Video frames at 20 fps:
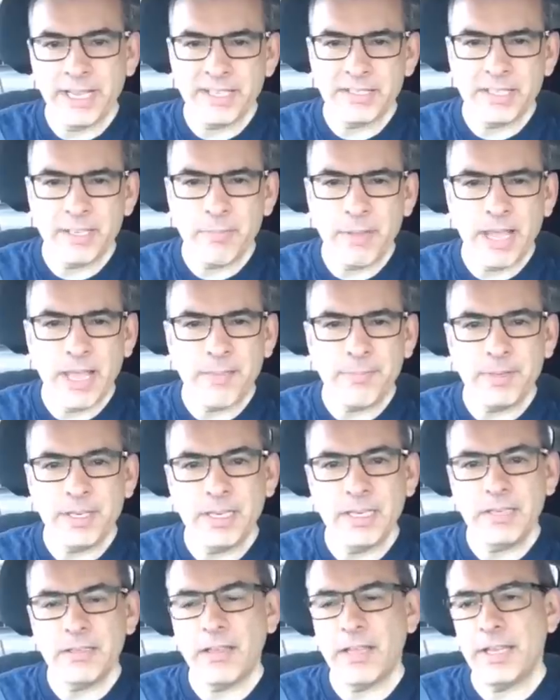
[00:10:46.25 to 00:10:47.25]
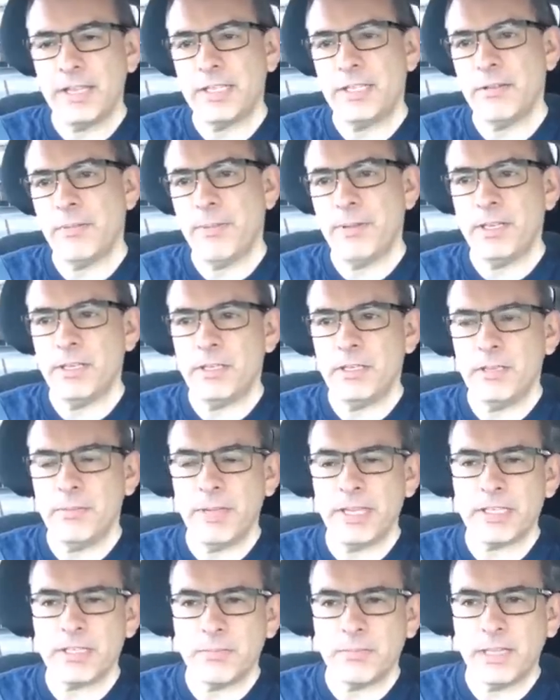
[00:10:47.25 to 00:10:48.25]
feel like you're making them happy.
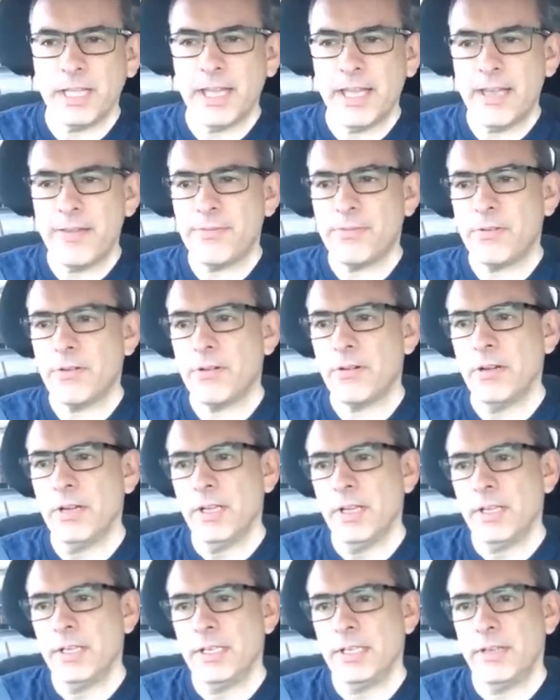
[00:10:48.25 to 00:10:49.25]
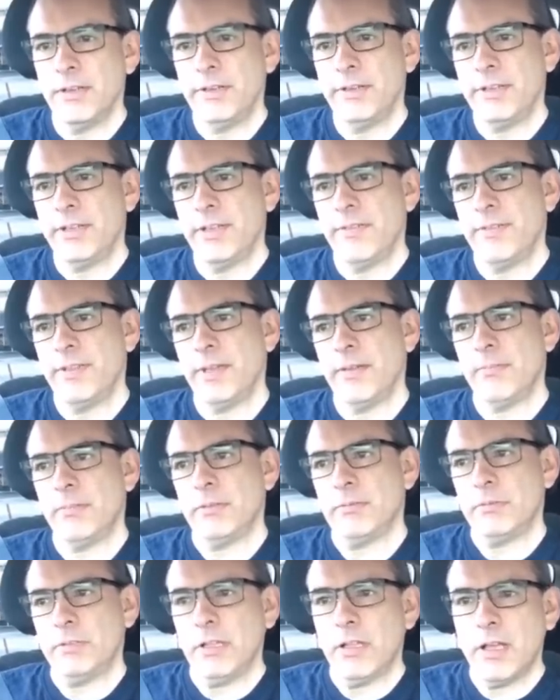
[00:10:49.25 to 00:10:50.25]
Like, you know, you make them laugh or, you
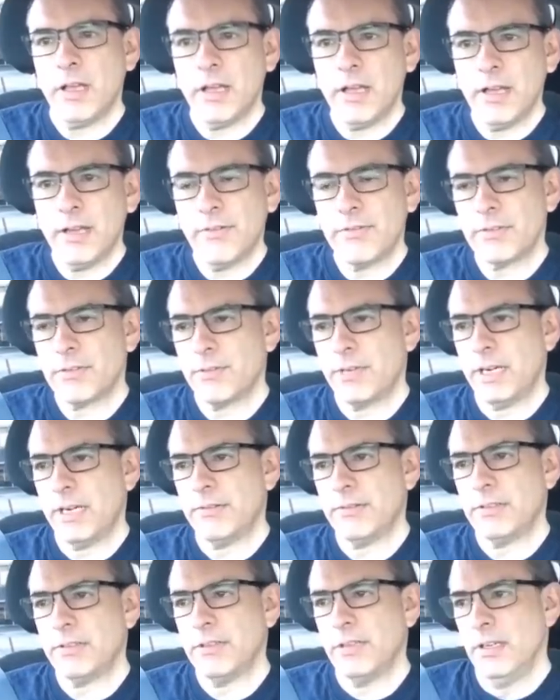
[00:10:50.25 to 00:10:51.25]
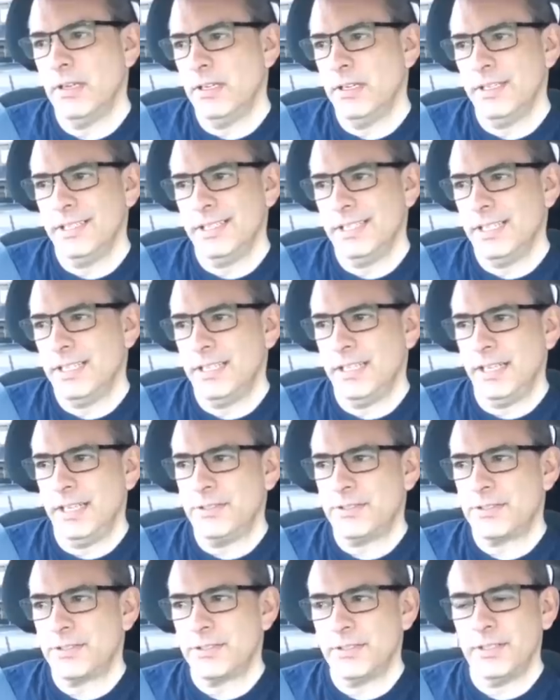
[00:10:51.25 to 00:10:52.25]
know, you give them love or whatever.
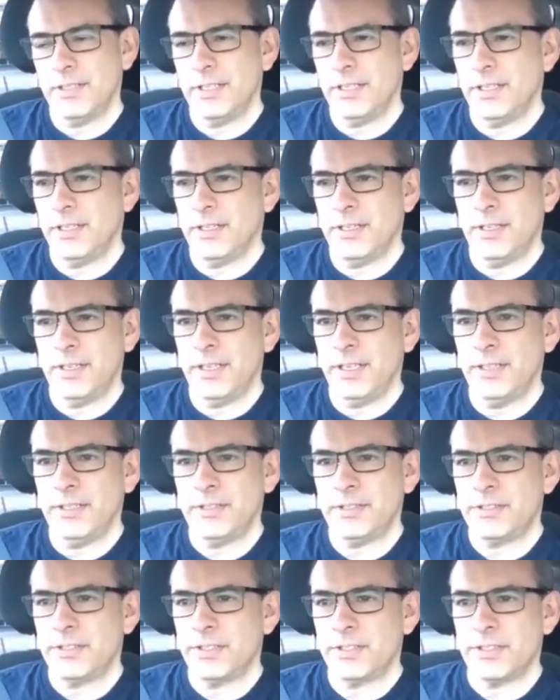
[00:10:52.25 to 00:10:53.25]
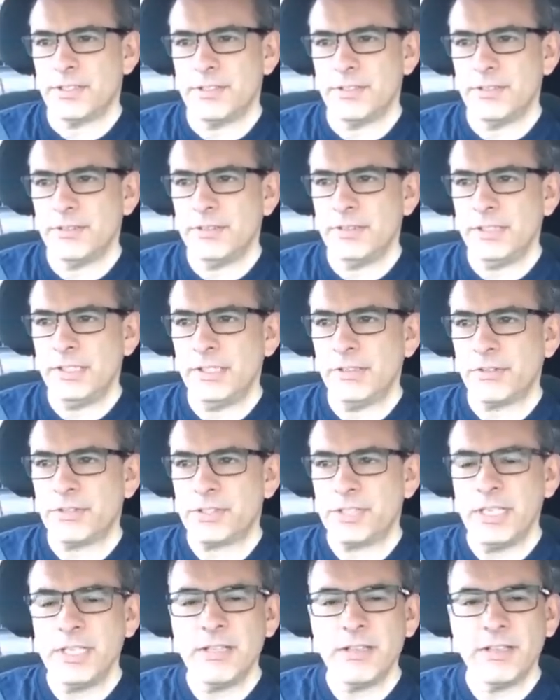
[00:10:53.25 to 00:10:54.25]
It's
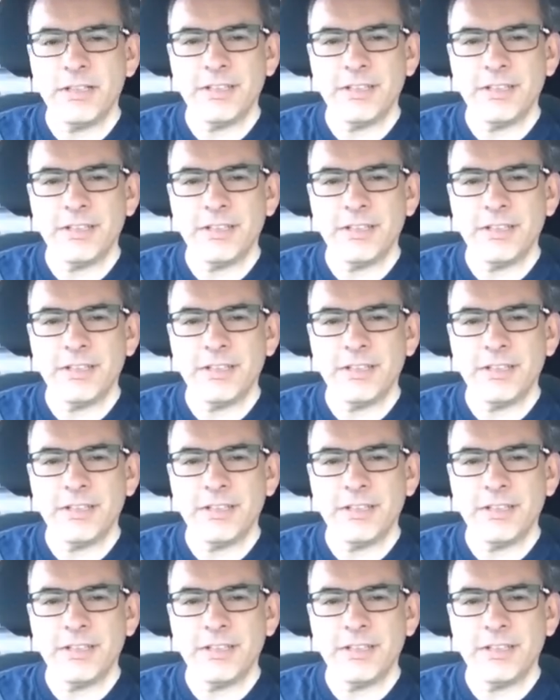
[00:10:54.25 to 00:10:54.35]
just